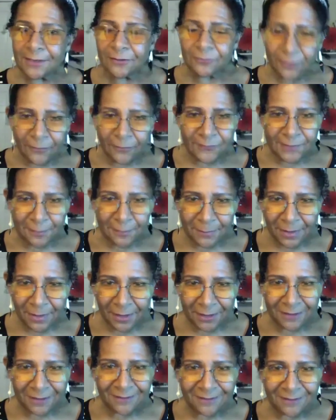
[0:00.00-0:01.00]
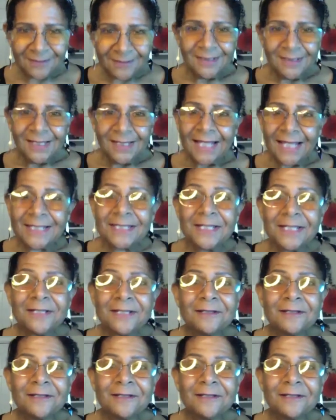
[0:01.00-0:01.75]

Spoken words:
you know somebody, and then